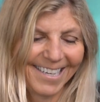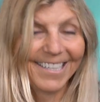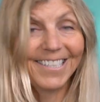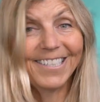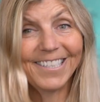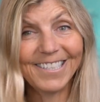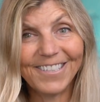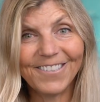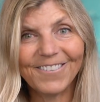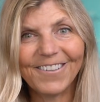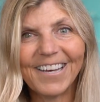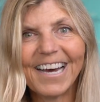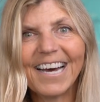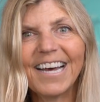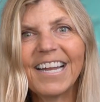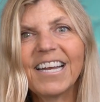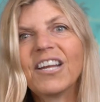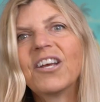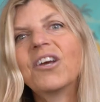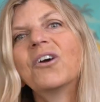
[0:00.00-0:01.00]
You could do
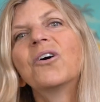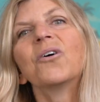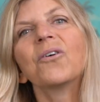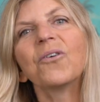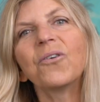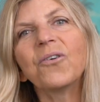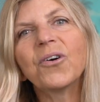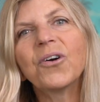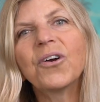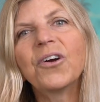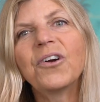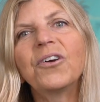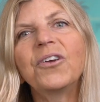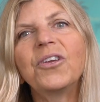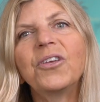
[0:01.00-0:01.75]
that. Or